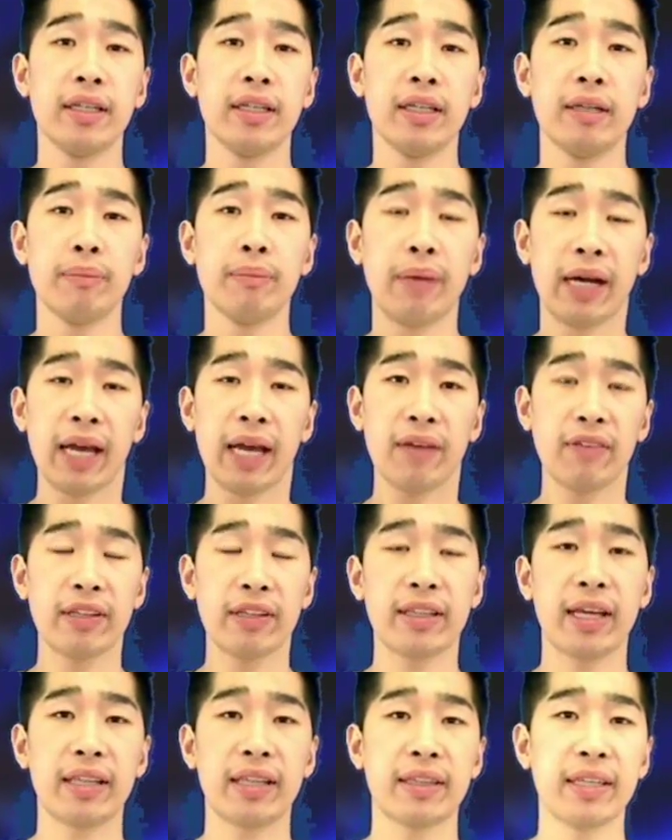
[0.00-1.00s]
By
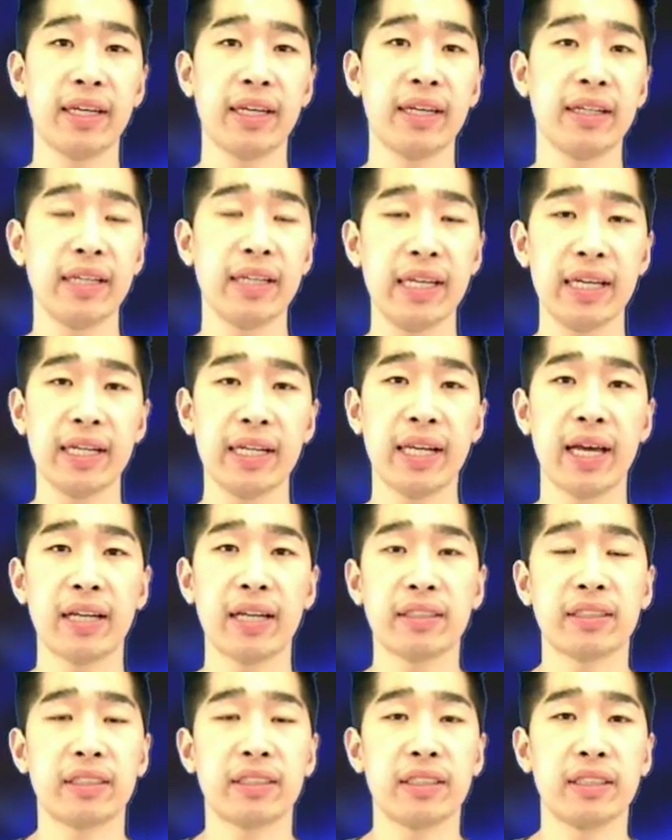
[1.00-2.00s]
having that there, it
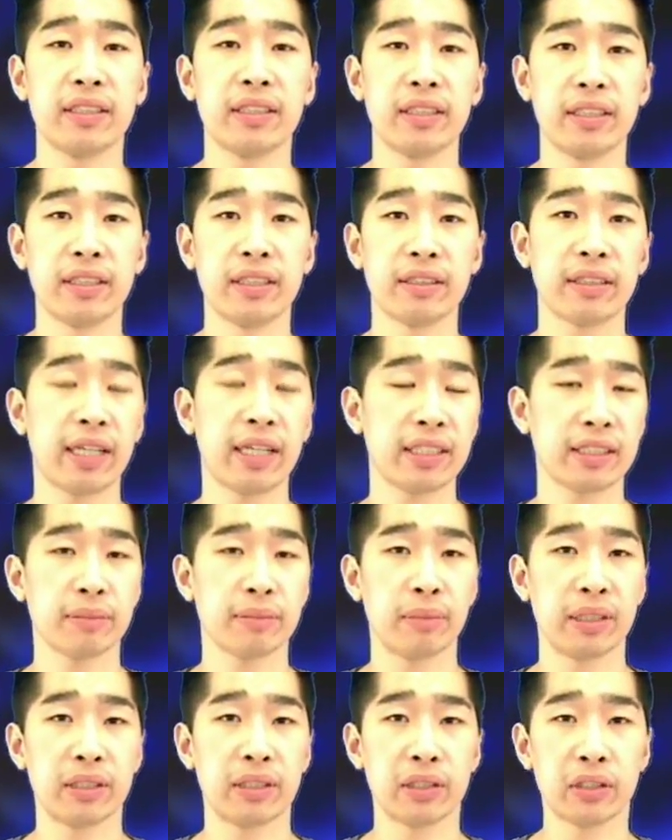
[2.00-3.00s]
allows the
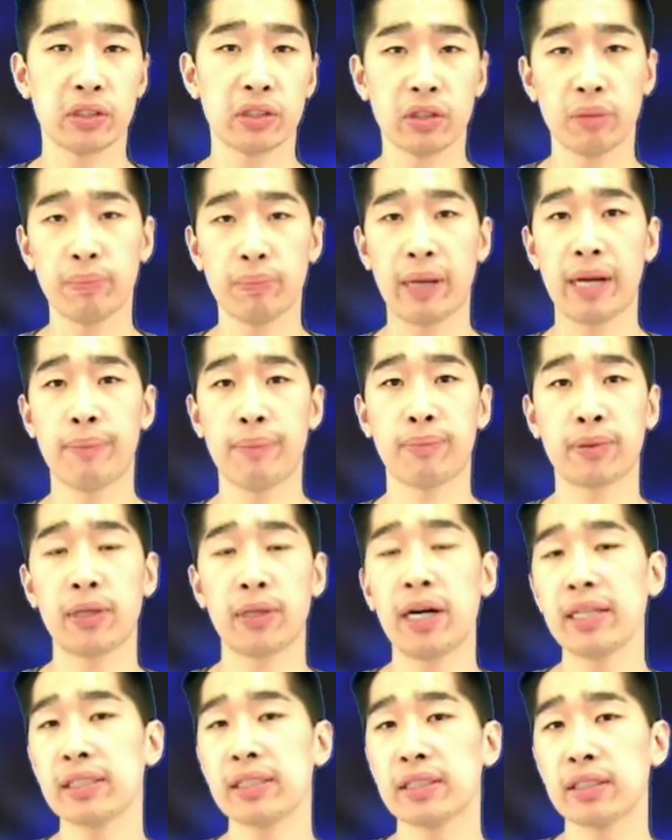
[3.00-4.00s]
customer to sort by
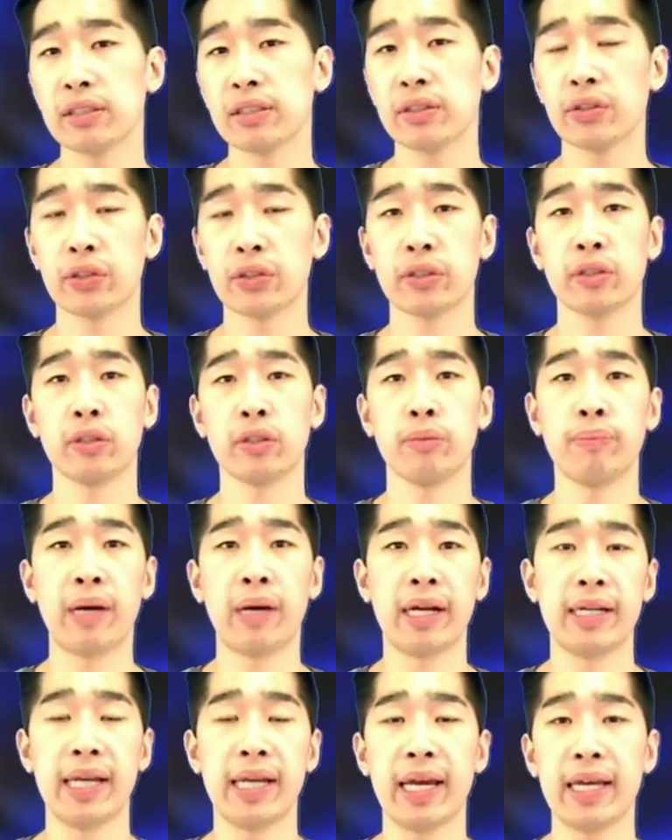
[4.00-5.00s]
price, sort
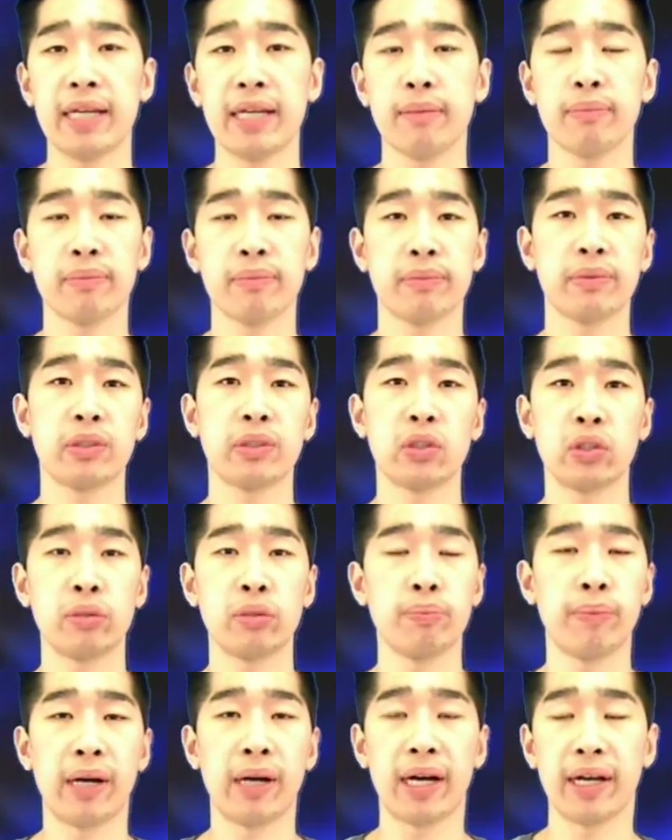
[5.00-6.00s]
by name,
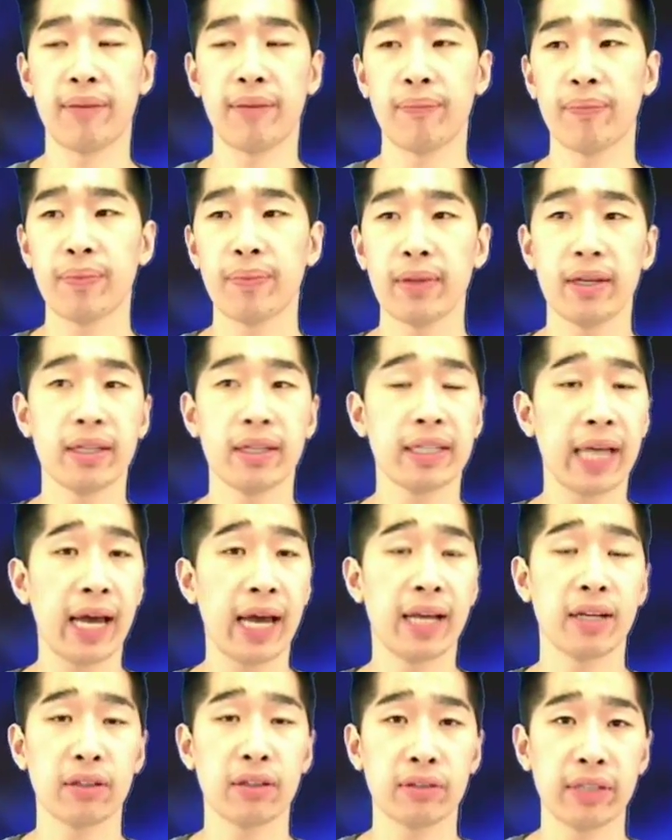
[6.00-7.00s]
sort by
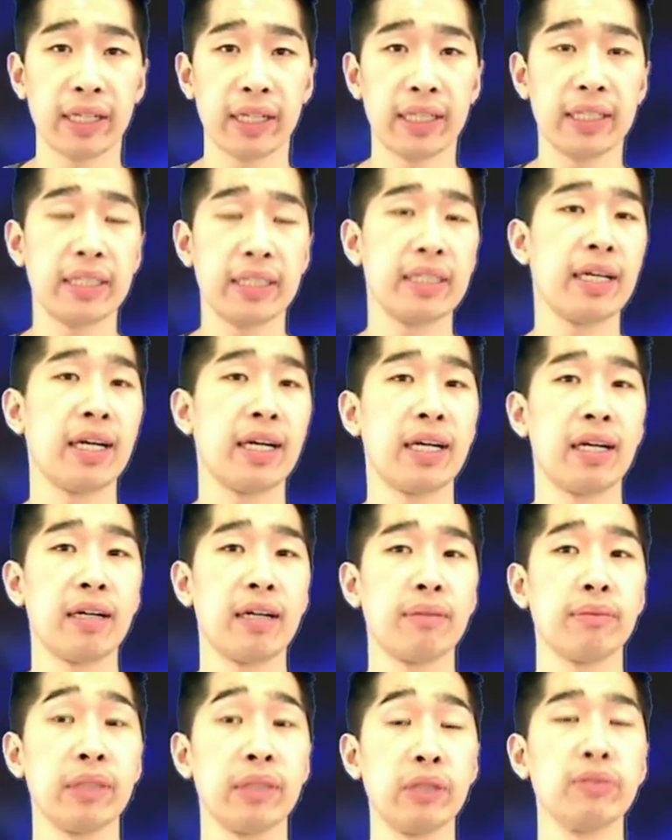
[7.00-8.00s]
category,
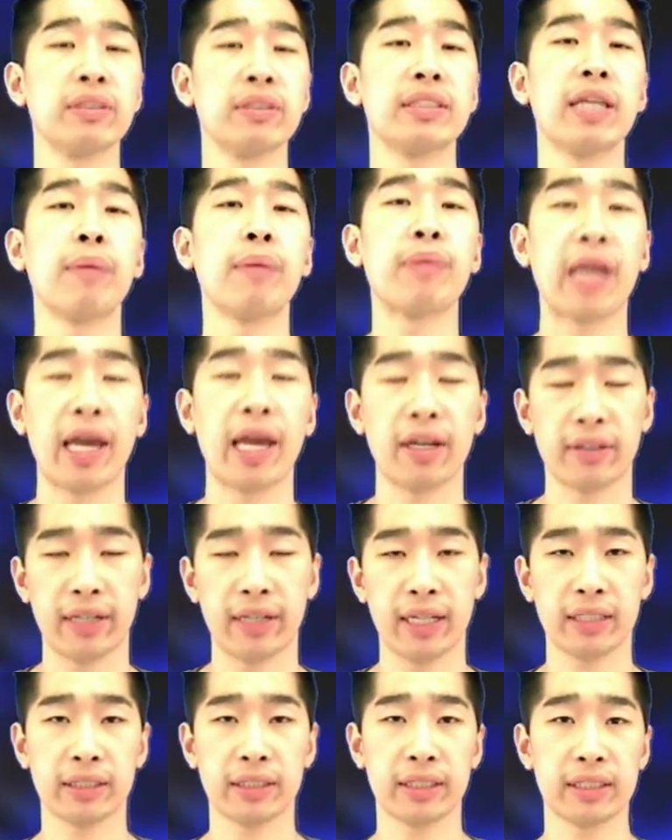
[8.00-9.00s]
or
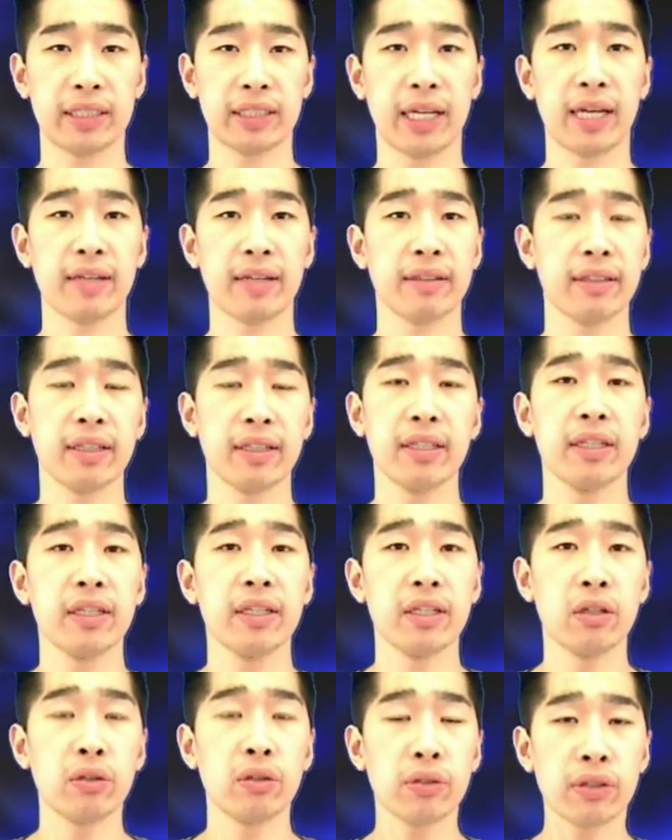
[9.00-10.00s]
subcategory I should say,
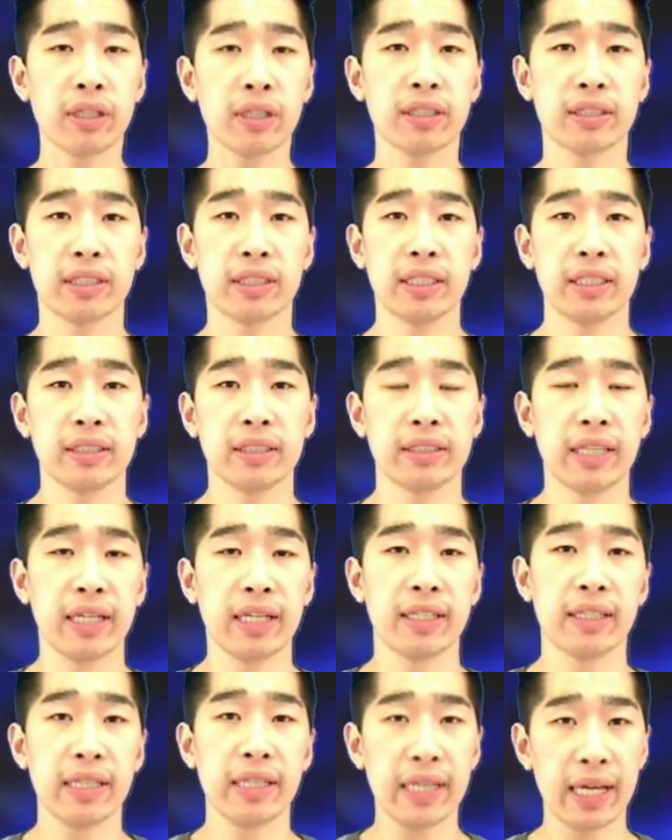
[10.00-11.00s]
all those things,
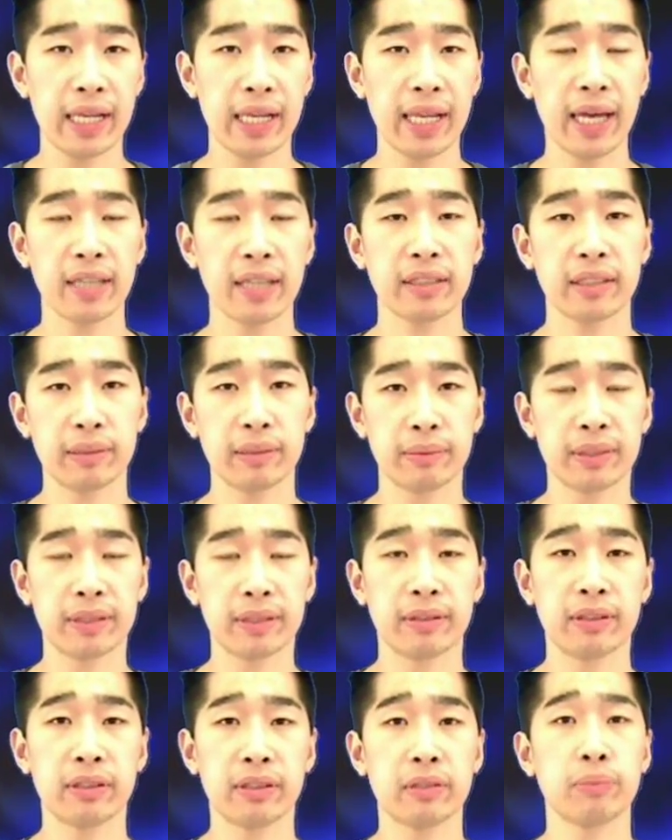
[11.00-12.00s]
and it allows them
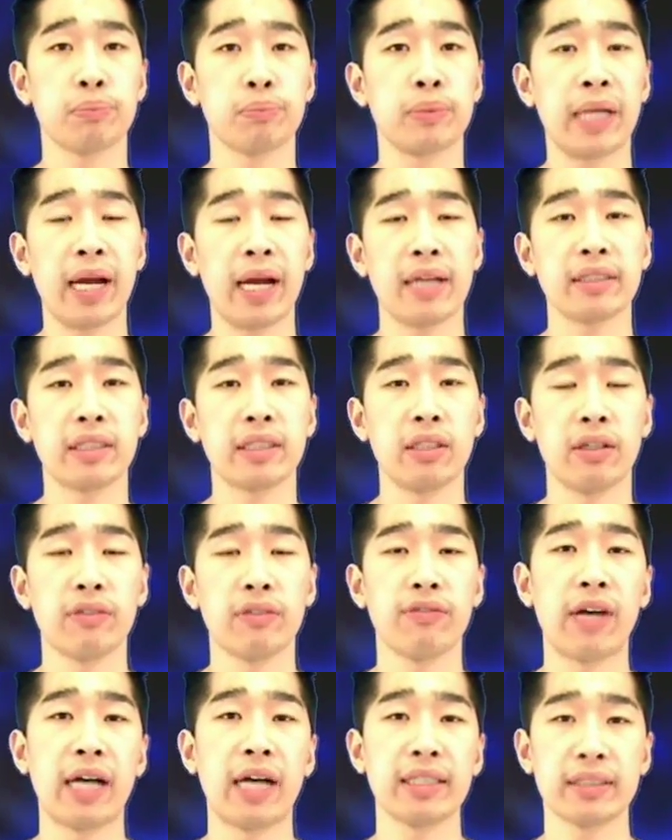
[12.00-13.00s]
to browse a
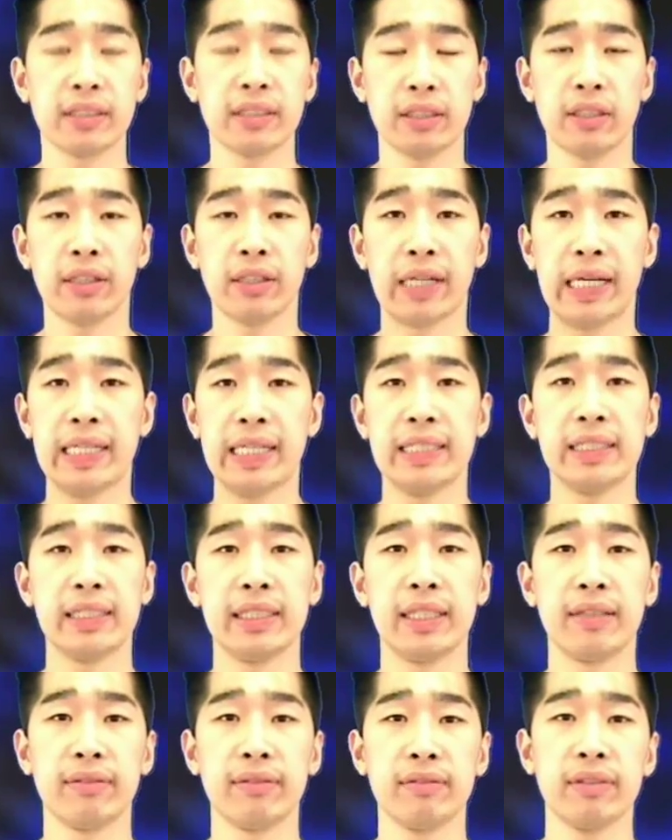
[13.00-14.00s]
lot faster and a lot
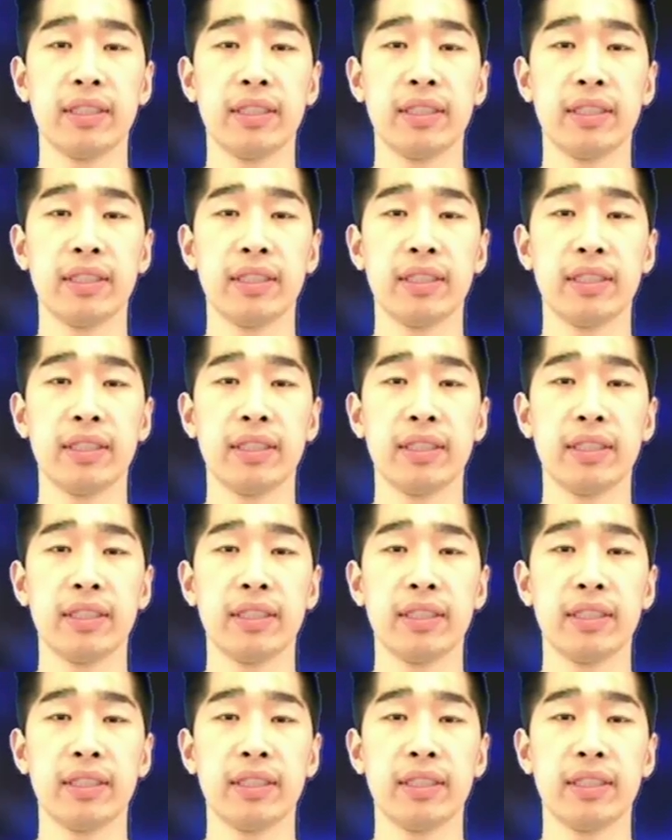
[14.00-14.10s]
easier.